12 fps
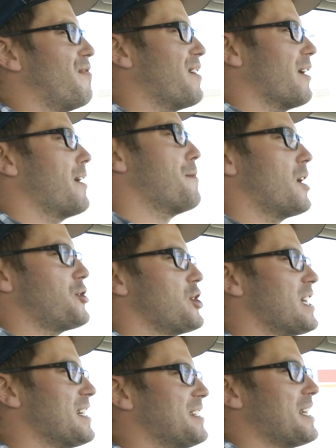very
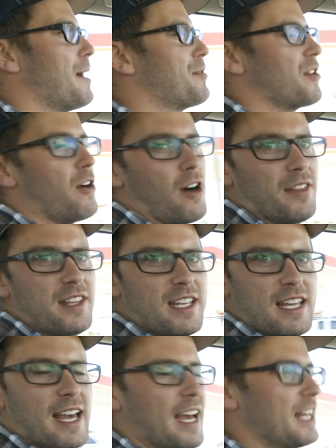much in depth on
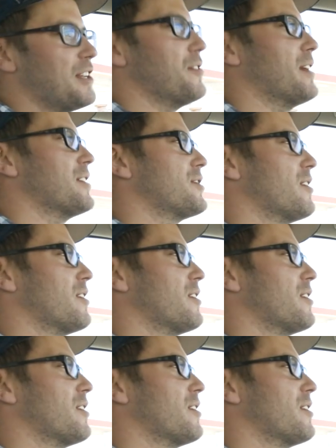the head unit.